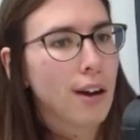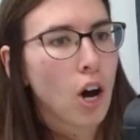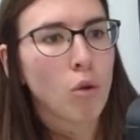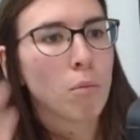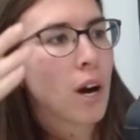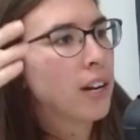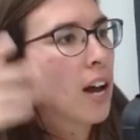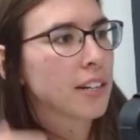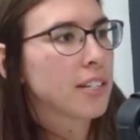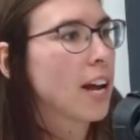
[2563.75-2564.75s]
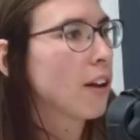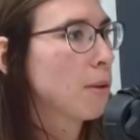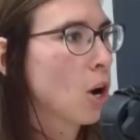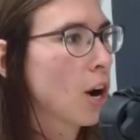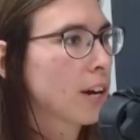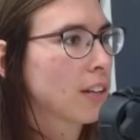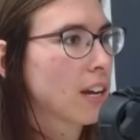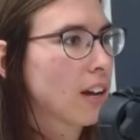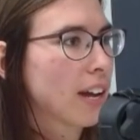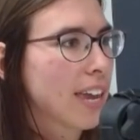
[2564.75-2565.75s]
home run, knocked it out of the park.
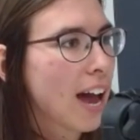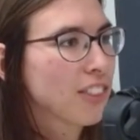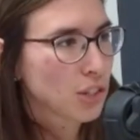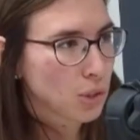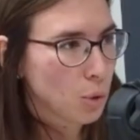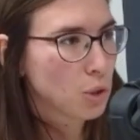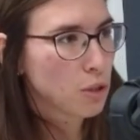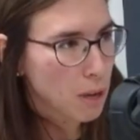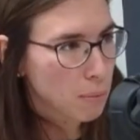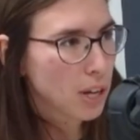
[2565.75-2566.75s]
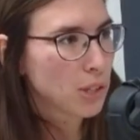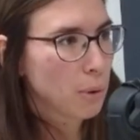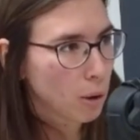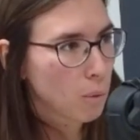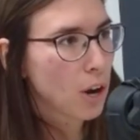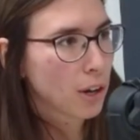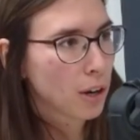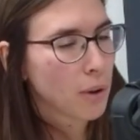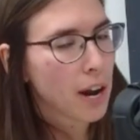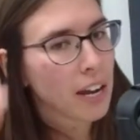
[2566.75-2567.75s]
Like a Catholic school should be a place where you're
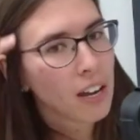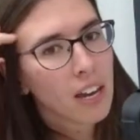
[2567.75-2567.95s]
welcomed, right?